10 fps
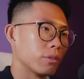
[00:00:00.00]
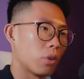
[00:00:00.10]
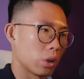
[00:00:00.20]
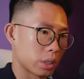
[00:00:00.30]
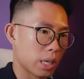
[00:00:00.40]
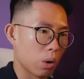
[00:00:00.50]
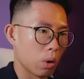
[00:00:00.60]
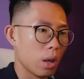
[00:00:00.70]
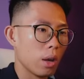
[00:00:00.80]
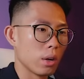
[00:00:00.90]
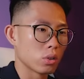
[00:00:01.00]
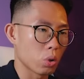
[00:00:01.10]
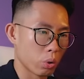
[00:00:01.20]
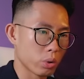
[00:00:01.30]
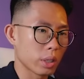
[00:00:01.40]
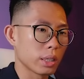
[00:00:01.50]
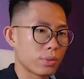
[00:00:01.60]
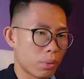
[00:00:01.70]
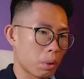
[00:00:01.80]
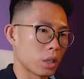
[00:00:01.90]
for a sell. So using
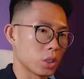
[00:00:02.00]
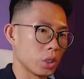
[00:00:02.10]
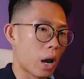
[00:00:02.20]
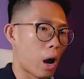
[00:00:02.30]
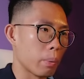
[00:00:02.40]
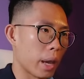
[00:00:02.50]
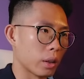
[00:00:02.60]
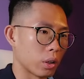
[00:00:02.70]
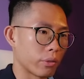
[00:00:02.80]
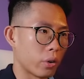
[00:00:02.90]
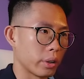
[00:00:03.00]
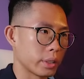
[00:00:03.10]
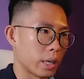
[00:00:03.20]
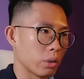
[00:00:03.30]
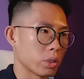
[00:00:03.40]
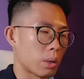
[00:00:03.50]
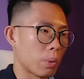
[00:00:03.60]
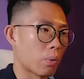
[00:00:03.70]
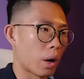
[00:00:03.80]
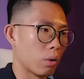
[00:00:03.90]
this Fibonacci, I'll be entering for a sell
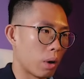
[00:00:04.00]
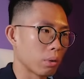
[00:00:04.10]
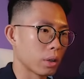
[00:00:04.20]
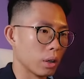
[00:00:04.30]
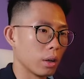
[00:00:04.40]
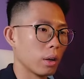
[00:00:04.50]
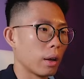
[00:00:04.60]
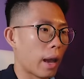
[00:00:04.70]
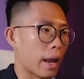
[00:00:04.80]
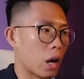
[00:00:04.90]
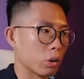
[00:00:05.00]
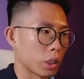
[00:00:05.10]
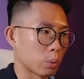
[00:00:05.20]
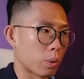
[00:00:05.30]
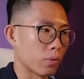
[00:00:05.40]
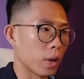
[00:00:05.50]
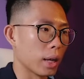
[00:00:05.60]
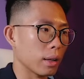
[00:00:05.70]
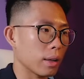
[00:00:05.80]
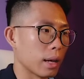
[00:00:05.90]
somewhere right around here, and I'll take profit at
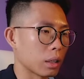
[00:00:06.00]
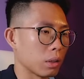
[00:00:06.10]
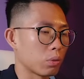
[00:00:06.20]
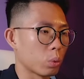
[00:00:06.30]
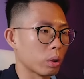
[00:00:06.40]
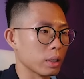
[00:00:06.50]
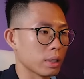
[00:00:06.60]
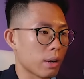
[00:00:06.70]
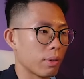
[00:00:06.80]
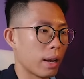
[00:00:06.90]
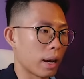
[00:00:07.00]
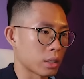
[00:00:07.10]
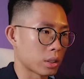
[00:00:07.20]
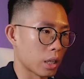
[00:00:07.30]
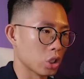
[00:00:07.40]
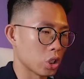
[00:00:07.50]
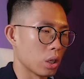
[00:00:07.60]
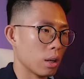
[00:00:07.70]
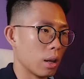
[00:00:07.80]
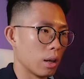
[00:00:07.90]
the negative twenty-seven
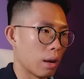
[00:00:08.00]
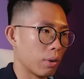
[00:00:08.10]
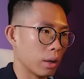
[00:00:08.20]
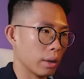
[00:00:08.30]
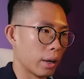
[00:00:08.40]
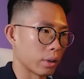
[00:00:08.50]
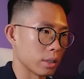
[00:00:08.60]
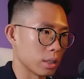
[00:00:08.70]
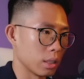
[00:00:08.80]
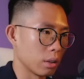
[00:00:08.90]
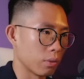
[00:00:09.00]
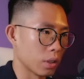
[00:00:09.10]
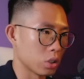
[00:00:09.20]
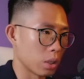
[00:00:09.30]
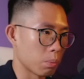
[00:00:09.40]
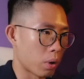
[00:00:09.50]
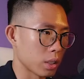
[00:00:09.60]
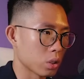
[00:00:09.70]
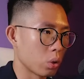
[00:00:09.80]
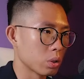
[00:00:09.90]
extension level. And you can see eventually
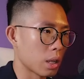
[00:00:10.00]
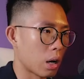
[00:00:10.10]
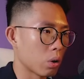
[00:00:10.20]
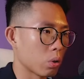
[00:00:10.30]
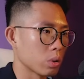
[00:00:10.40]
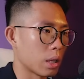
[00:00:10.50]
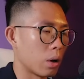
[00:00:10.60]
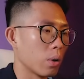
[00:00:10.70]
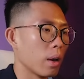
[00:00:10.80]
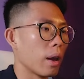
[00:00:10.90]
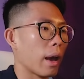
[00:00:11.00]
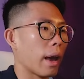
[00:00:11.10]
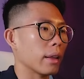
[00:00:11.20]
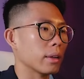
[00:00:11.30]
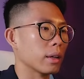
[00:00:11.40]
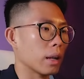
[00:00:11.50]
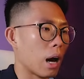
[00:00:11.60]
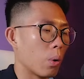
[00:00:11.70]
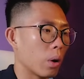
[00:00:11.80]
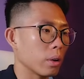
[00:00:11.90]
price goes down, goes down, and hit
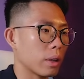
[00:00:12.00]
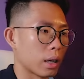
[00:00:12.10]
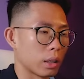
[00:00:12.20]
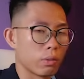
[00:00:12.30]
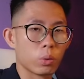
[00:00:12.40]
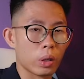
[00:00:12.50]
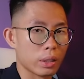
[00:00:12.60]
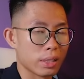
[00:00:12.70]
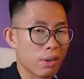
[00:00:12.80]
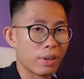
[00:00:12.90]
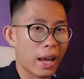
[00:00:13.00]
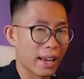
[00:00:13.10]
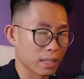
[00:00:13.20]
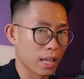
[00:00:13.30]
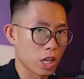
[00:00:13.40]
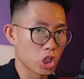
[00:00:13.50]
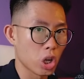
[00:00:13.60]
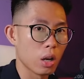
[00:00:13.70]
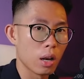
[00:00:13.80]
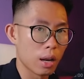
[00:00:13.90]
our negative twenty-seven
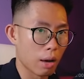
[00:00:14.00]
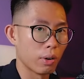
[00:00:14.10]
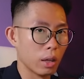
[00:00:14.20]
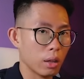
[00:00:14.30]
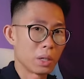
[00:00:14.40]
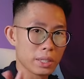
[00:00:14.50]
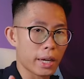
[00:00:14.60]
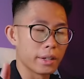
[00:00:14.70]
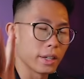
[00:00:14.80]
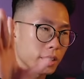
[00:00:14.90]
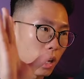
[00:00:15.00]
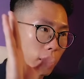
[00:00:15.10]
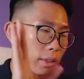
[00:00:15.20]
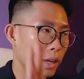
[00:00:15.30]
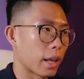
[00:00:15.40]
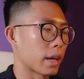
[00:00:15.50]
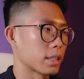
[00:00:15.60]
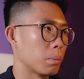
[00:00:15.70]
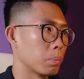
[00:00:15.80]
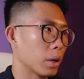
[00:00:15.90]
extension level. Once again, here's another
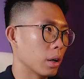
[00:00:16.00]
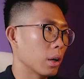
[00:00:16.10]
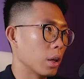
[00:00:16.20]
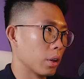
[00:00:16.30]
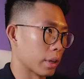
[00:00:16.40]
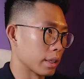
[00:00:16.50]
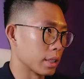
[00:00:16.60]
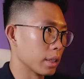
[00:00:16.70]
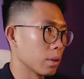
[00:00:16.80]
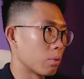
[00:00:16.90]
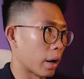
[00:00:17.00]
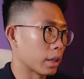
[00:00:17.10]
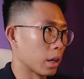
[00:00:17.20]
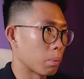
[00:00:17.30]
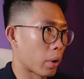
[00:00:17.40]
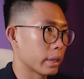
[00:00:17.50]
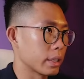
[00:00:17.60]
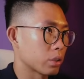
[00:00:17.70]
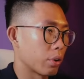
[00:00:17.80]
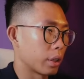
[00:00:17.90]
example. You can see right here, price
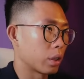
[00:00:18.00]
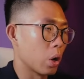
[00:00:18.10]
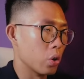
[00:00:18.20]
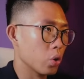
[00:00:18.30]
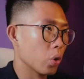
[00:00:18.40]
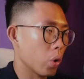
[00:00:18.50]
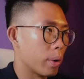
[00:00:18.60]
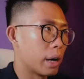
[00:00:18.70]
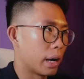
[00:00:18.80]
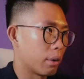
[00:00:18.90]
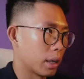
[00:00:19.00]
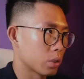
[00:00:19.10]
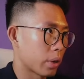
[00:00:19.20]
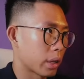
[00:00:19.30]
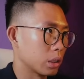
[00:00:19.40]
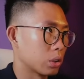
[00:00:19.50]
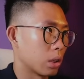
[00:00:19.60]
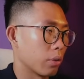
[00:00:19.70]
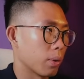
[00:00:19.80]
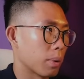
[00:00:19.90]
is creating a new lower high, right? So I can draw
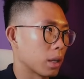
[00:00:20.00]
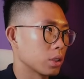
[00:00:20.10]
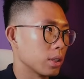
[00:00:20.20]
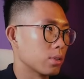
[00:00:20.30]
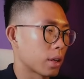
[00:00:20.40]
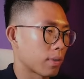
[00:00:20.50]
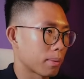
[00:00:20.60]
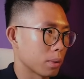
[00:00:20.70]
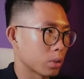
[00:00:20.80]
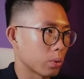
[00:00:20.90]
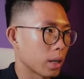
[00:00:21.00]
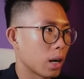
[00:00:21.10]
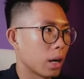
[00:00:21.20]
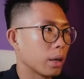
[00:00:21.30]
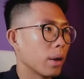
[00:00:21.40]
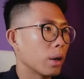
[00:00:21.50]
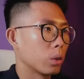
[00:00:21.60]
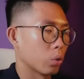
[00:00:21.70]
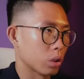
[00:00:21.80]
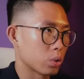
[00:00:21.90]
your Fibonacci, drag it from the swing high
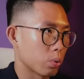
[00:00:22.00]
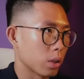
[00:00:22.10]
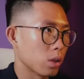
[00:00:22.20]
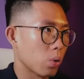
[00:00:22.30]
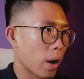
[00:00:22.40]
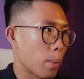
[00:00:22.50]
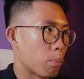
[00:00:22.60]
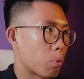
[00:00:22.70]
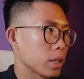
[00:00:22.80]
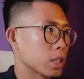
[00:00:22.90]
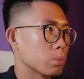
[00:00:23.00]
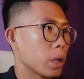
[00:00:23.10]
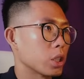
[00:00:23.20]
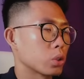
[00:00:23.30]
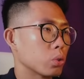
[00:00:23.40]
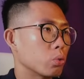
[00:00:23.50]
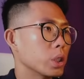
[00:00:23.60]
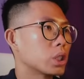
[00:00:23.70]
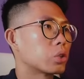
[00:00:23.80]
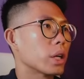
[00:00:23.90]
to the swing low, and price has managed to
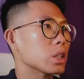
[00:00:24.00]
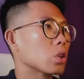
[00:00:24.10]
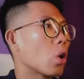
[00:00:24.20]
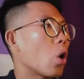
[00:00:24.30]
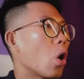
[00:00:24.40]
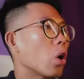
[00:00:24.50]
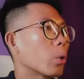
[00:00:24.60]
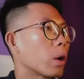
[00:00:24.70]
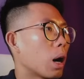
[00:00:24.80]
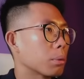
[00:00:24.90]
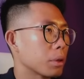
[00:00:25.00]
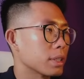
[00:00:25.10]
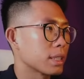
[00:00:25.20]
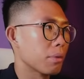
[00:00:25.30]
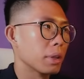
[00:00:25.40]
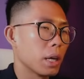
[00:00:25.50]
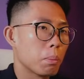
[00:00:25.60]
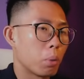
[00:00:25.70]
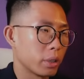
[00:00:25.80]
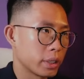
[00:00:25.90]
retrace all the way up to this
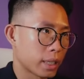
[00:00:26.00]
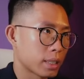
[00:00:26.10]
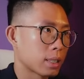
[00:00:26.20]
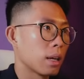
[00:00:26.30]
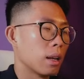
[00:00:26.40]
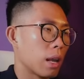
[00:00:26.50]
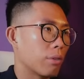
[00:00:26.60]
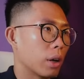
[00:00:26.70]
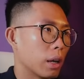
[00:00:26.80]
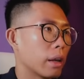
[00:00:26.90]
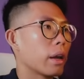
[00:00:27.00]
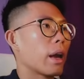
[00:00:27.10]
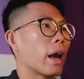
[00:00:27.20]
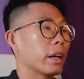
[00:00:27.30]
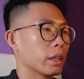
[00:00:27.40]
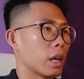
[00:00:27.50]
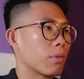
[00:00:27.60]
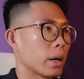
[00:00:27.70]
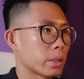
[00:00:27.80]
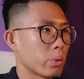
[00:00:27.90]
seventy-eight point six level. And they
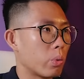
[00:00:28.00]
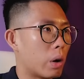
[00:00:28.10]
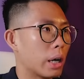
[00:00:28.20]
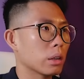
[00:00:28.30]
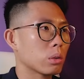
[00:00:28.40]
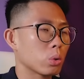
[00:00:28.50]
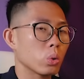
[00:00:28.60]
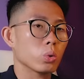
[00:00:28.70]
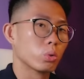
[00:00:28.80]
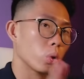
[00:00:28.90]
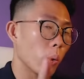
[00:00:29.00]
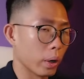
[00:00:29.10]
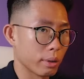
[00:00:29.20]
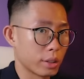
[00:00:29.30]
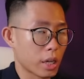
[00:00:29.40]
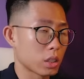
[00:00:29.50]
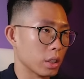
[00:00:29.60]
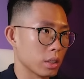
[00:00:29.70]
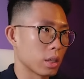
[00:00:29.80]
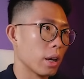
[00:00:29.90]
gave us one, two, two week
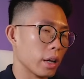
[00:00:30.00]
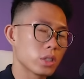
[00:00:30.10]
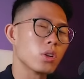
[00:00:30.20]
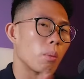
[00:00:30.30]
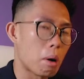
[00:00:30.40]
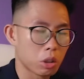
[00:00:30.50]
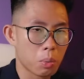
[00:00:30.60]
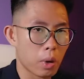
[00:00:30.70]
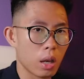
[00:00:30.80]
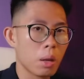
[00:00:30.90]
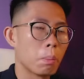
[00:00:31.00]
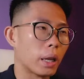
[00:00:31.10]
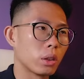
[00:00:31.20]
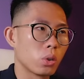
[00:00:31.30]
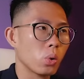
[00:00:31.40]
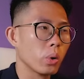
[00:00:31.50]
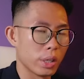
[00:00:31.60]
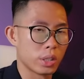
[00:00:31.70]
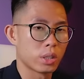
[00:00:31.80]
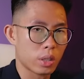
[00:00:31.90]
rejections. It's not multiple, but two
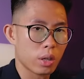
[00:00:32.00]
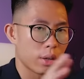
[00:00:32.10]
is